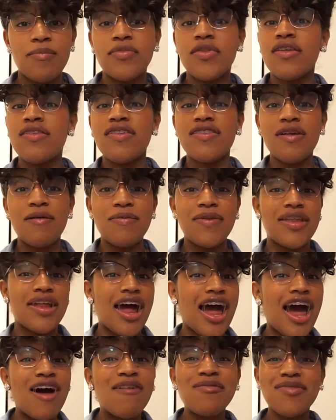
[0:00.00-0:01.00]
This is
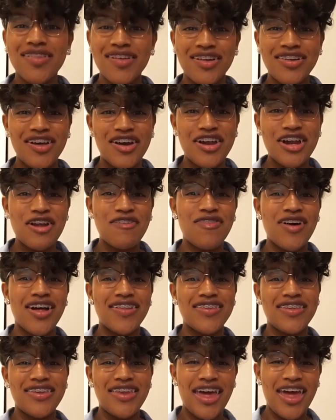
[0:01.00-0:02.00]
something I'm still learning
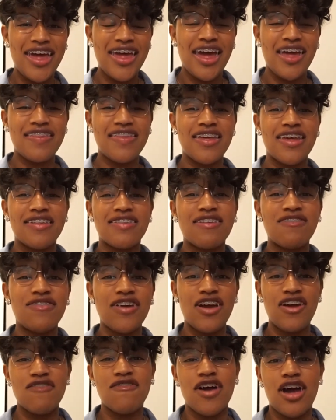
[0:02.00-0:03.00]
about today. I think it's a
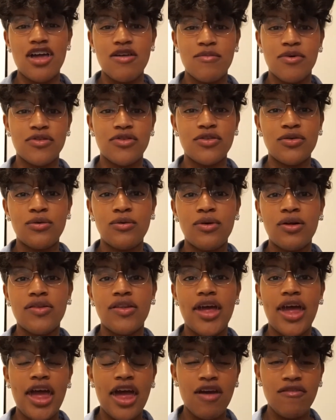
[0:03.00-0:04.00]
very valuable tool
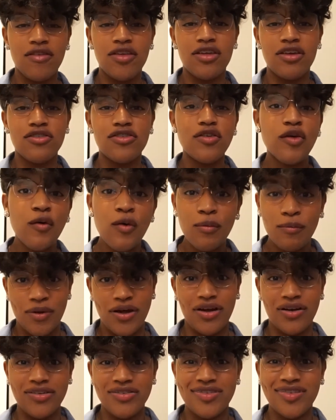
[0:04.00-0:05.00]
to have in your tool
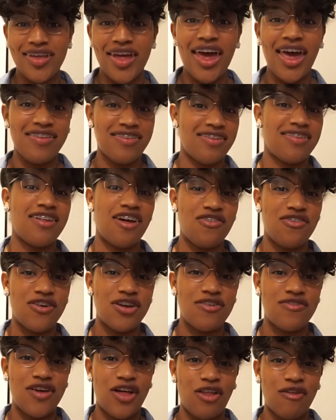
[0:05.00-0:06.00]
belt as a
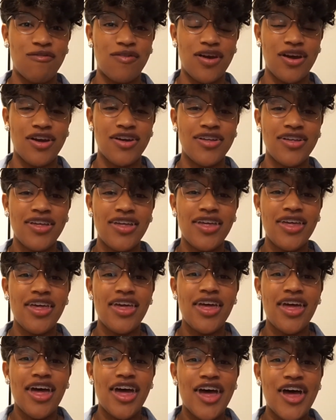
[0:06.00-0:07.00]
software developer.
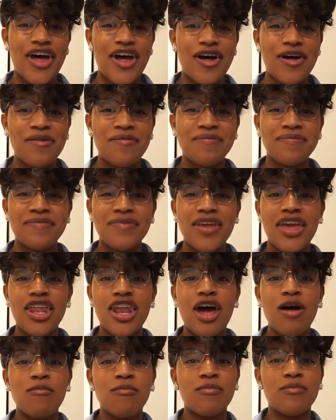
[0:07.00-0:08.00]

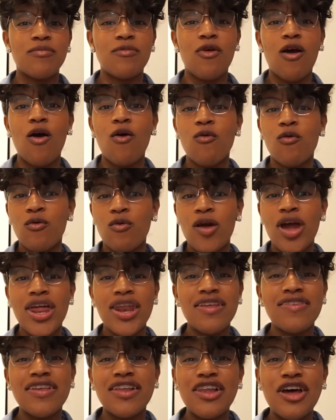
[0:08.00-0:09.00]
And I'm
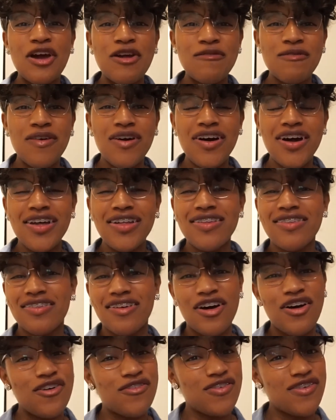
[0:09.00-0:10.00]
ready to learn more.
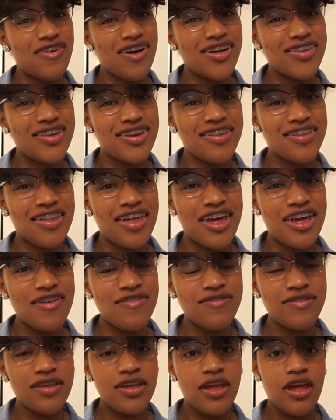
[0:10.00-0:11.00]
So I hope you all do the
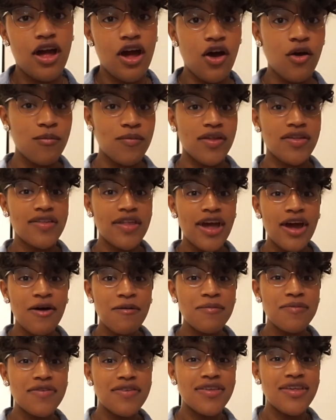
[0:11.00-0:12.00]
same. Hope this
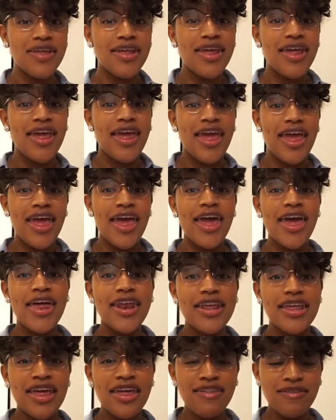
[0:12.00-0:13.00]
helped.
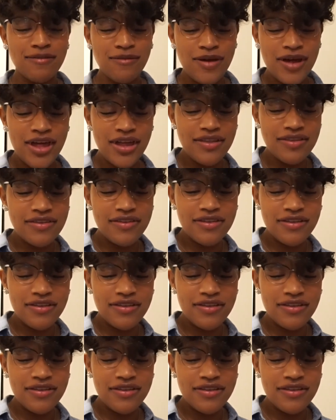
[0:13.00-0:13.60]
And guess what?